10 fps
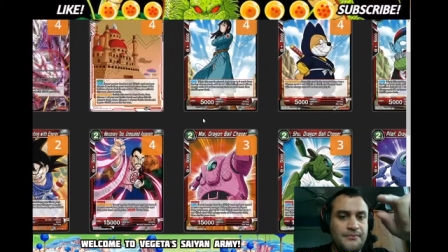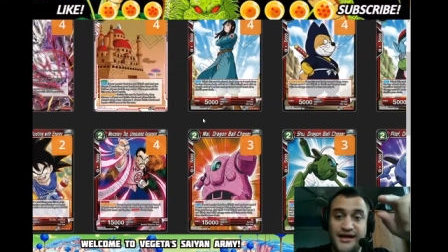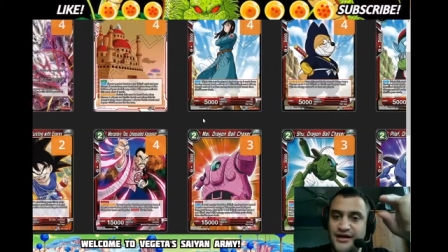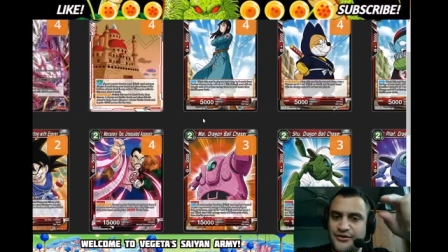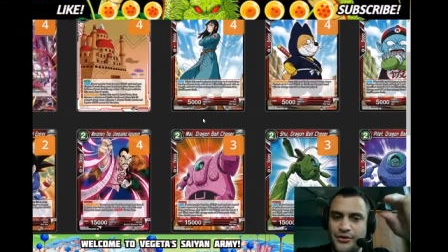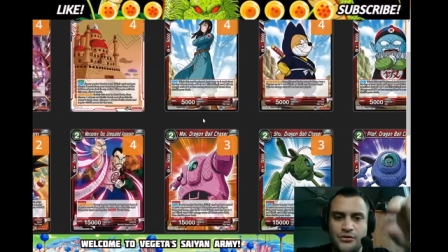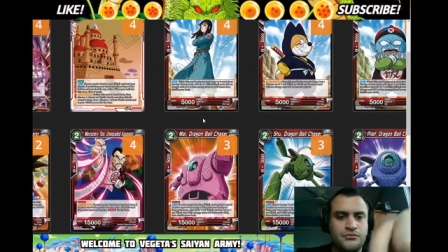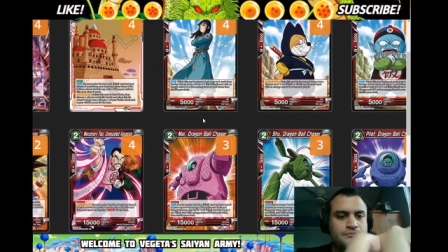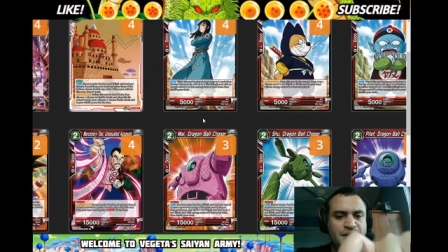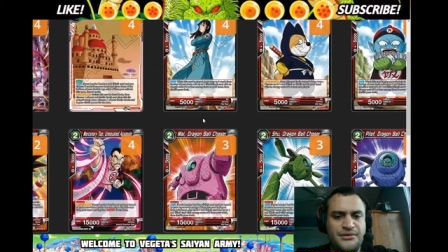make it your
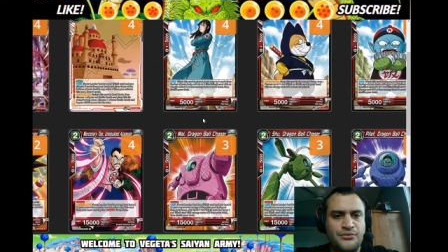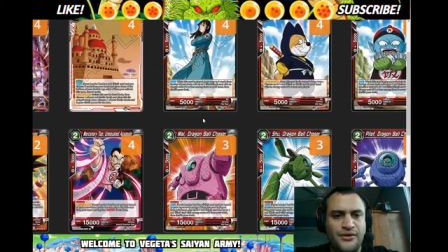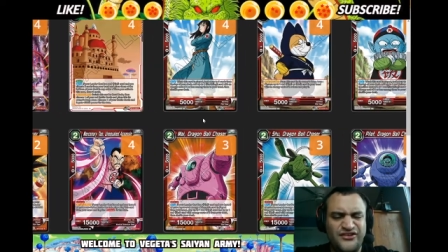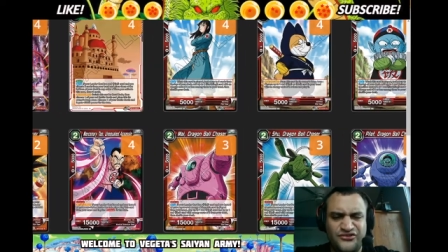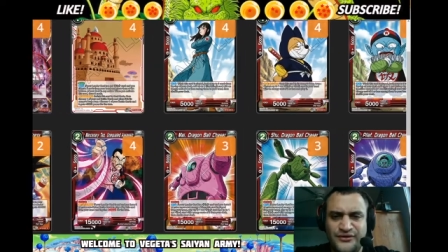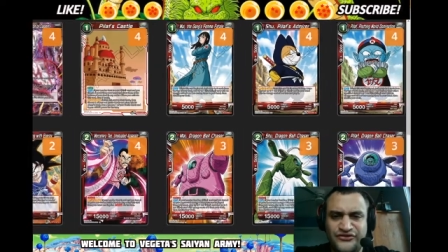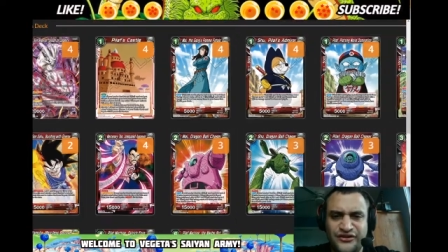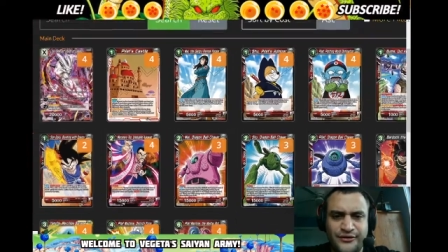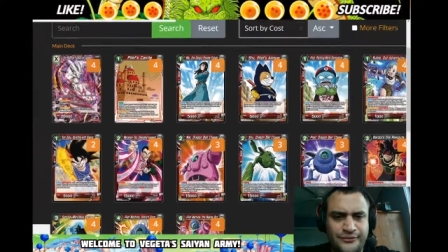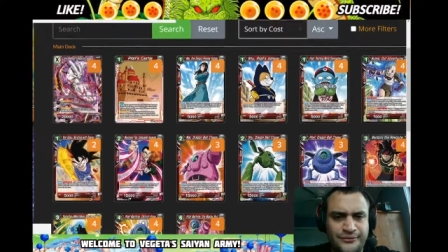own. Maybe you want to switch a
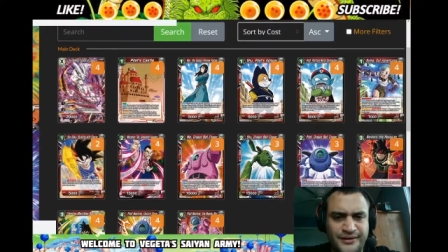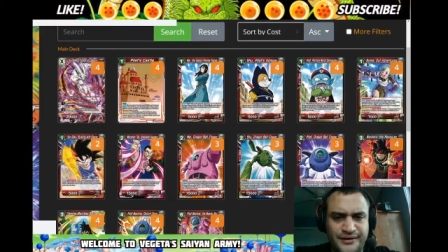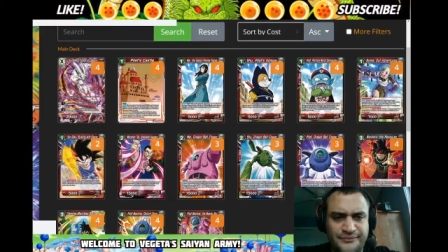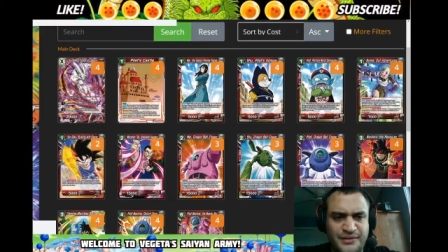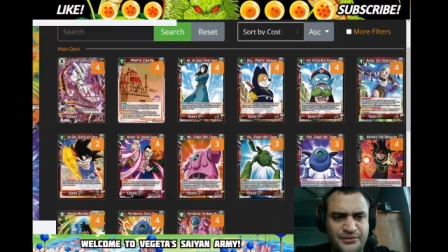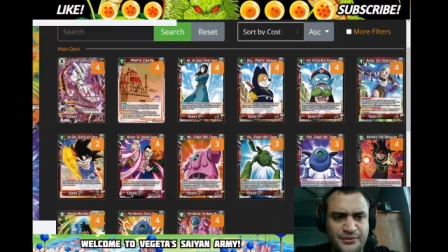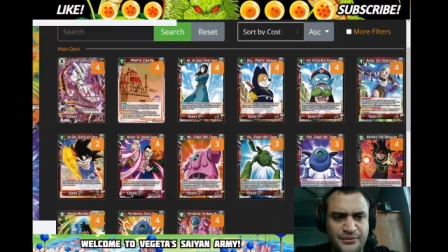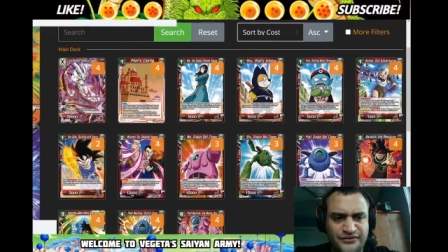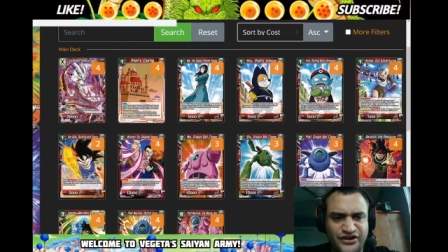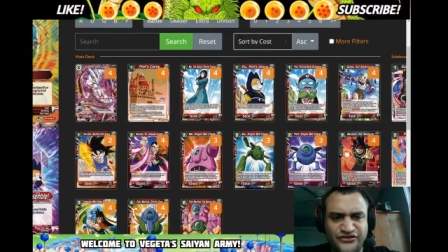little bit, maybe you
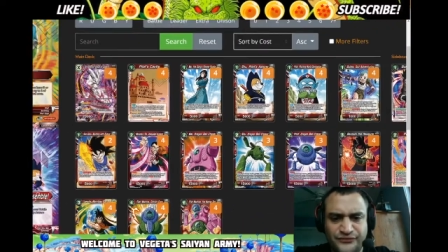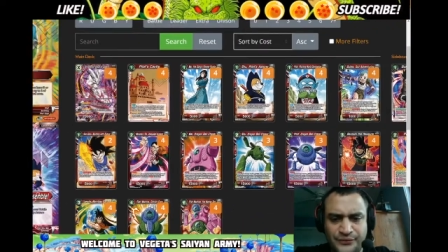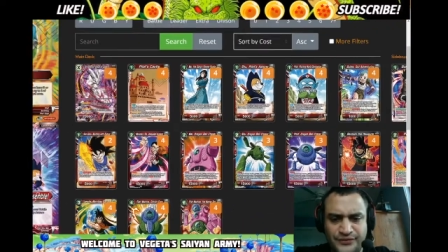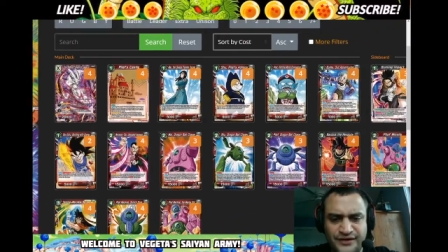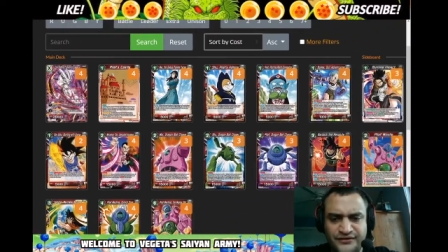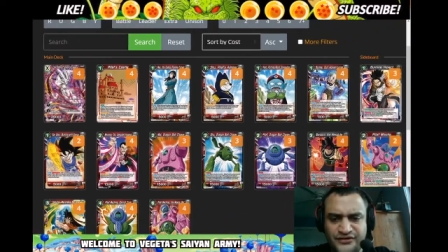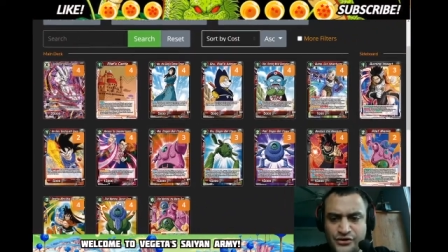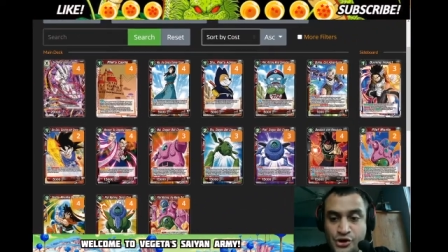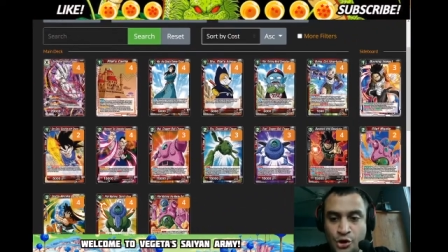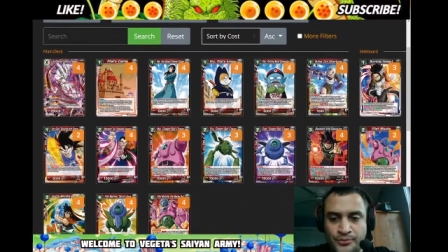want to change a few things,
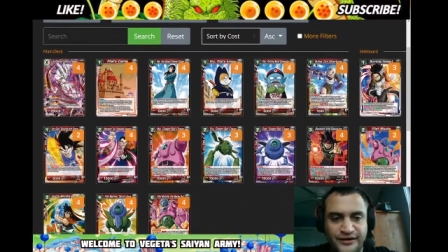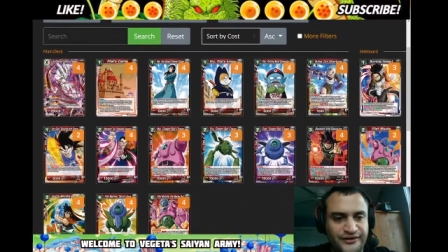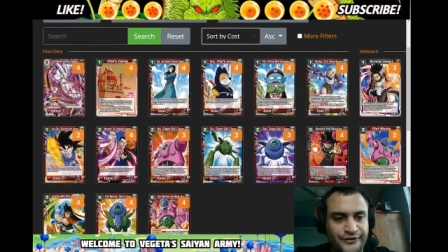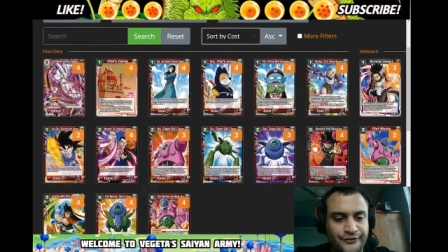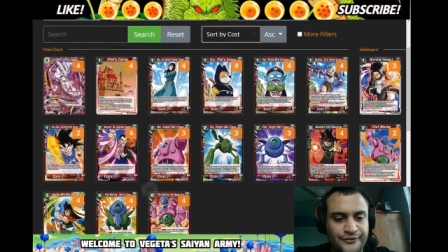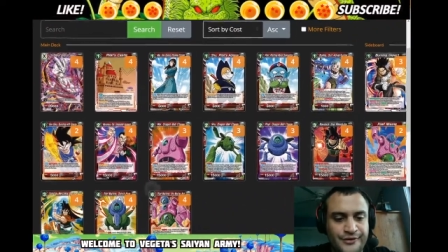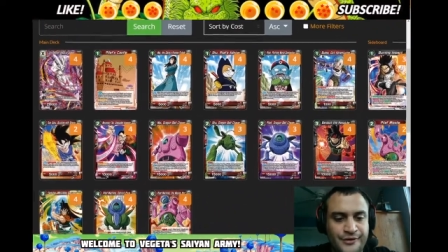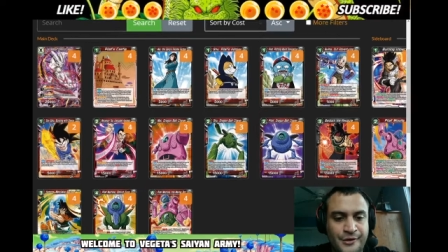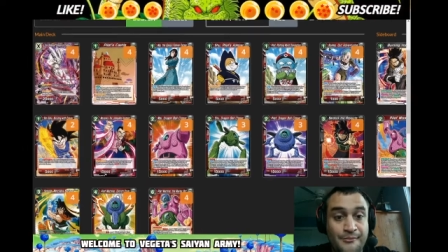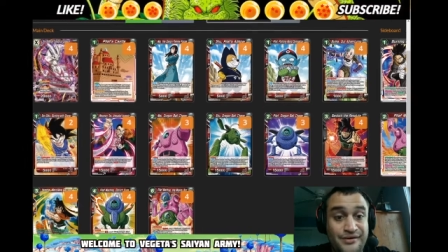no big deal.
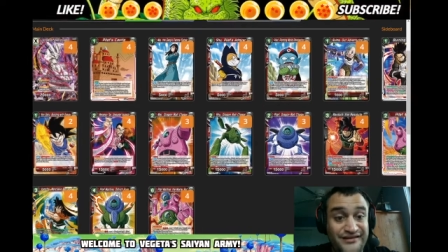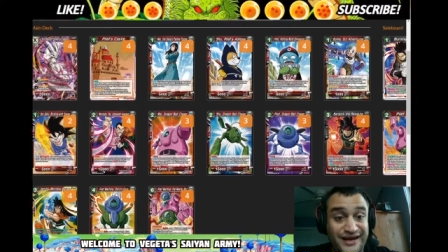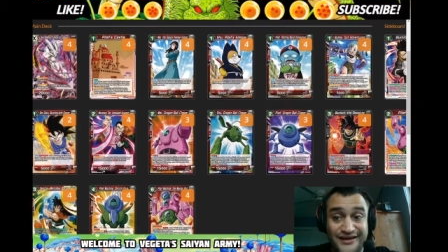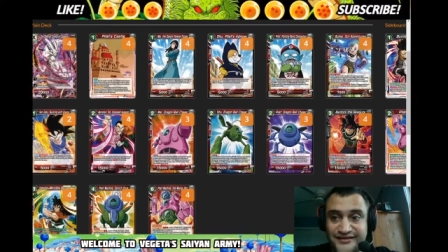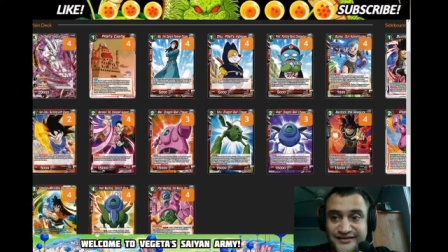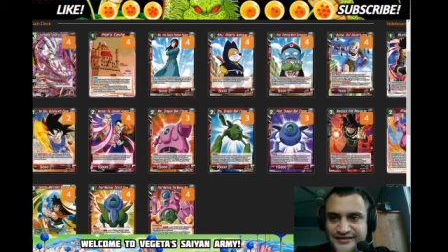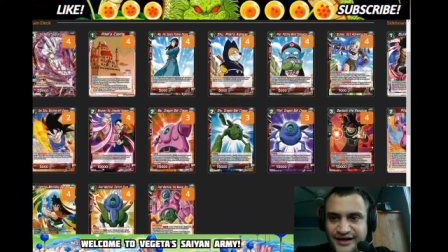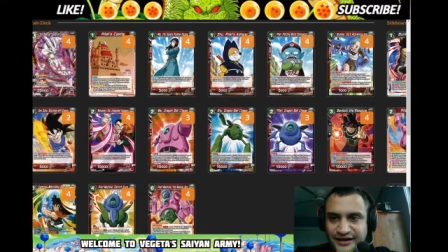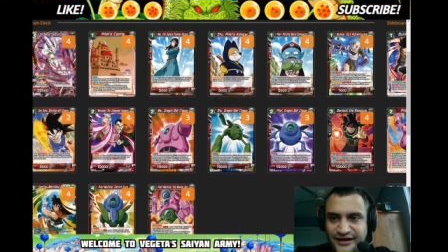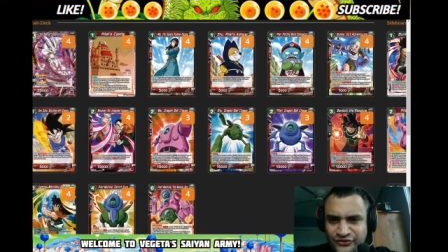But guys, this
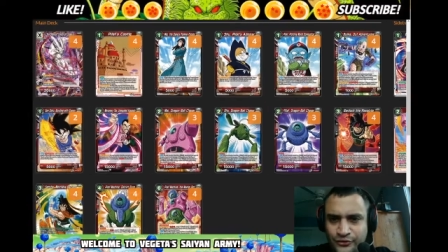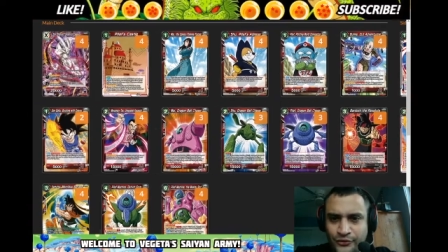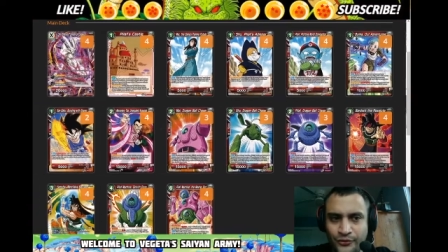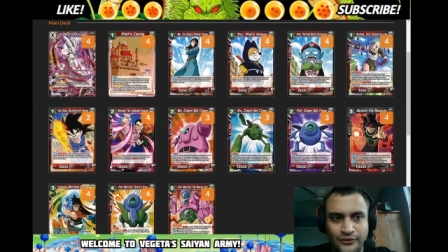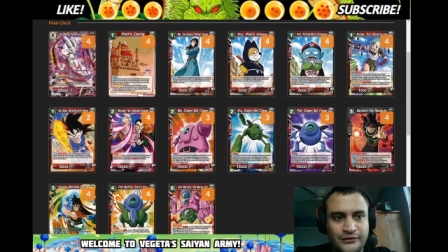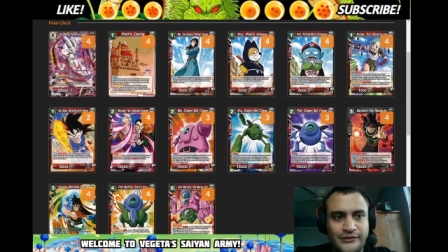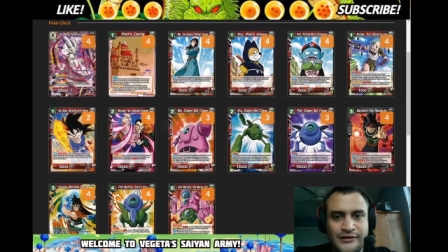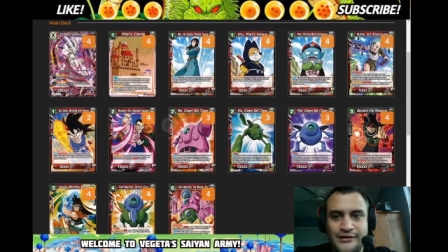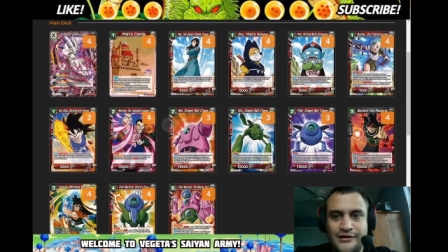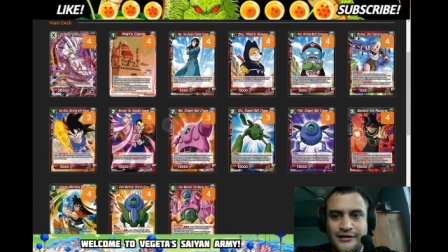deck is so cool.
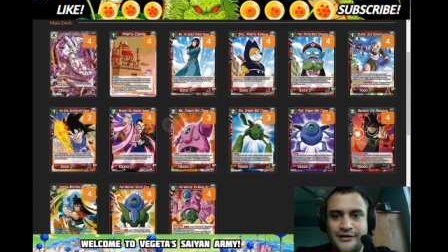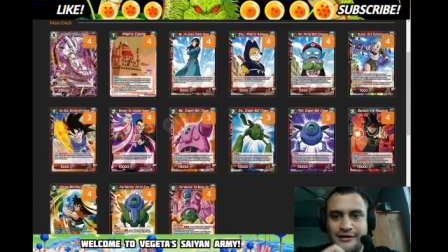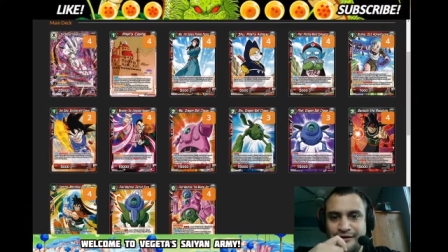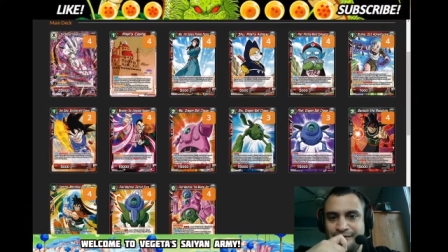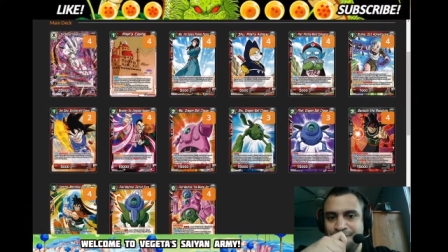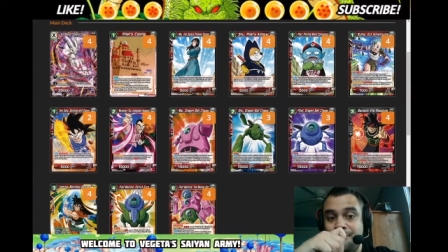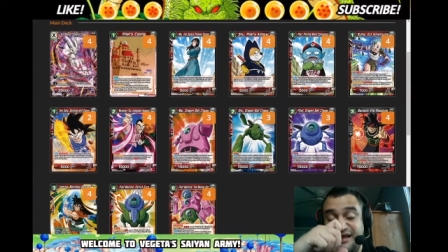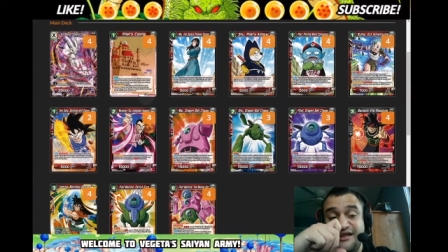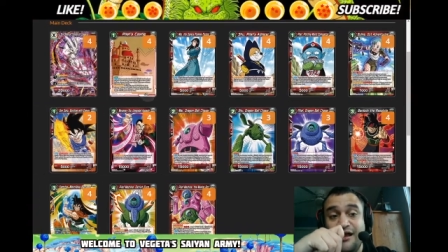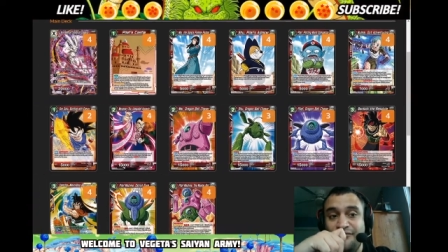
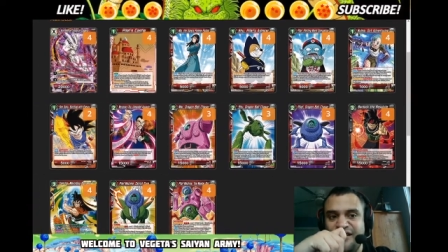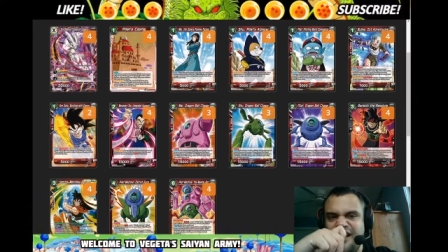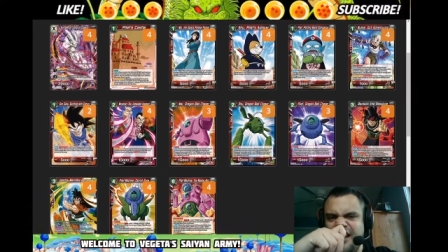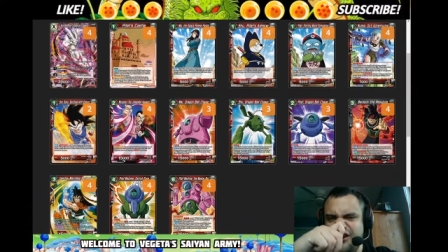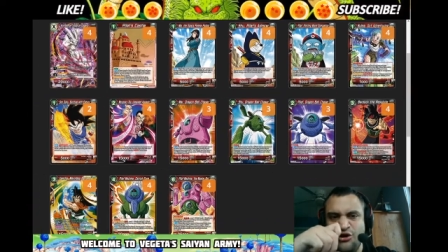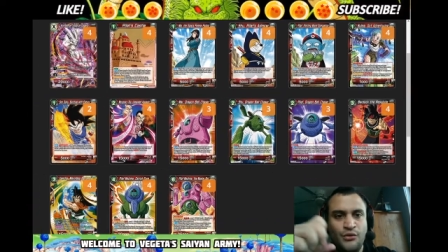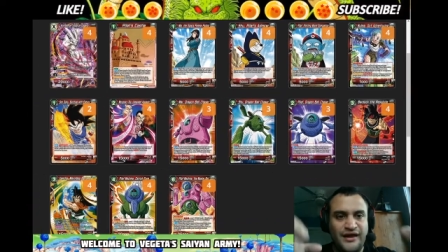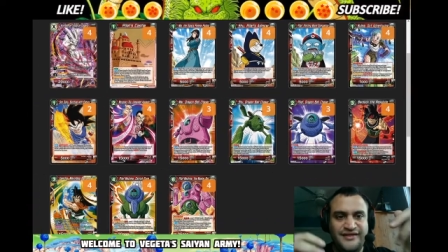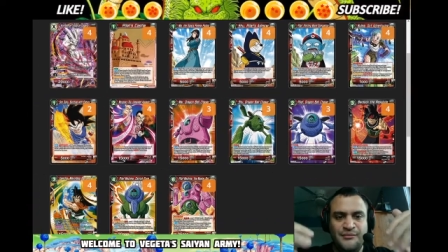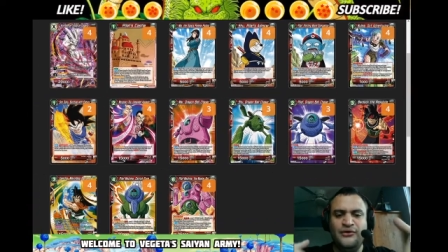Pilaf and Ginyu were
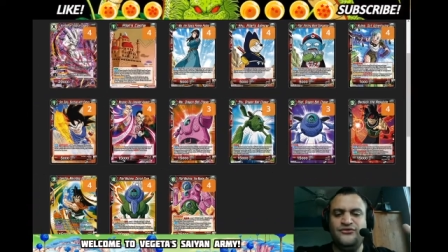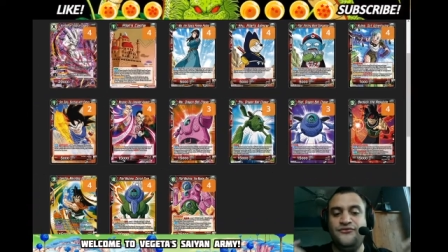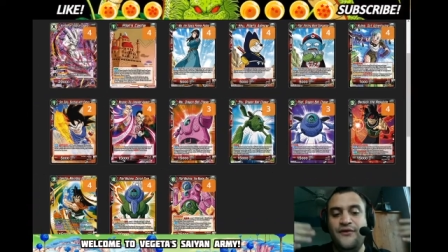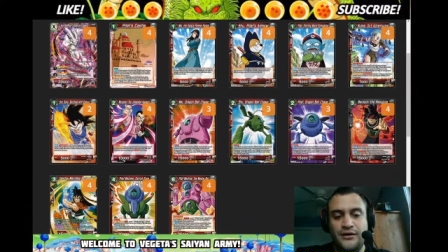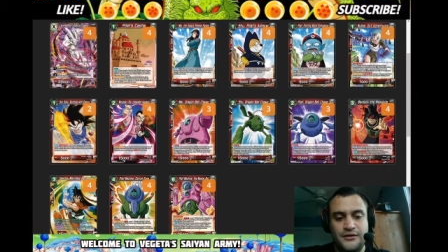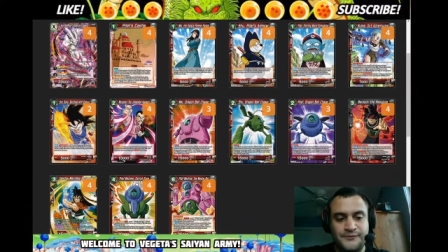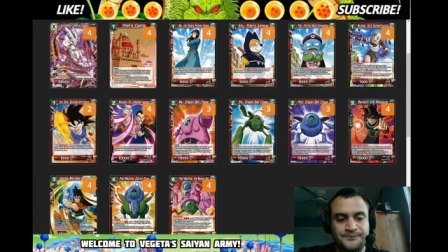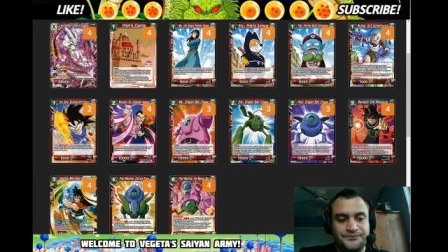like the most fun.